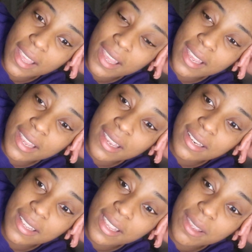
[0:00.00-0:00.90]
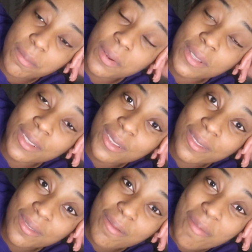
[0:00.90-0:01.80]
and he put
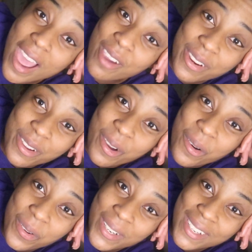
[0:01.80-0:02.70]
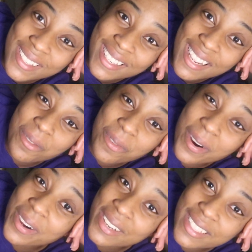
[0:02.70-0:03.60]
Myron Golden
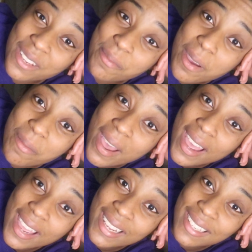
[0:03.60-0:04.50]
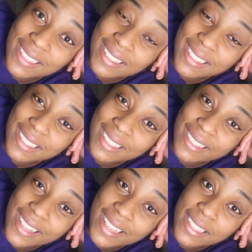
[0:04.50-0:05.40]
words in my mind
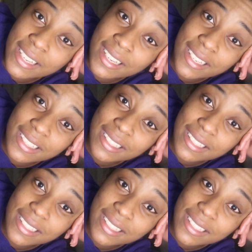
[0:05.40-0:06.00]
that said,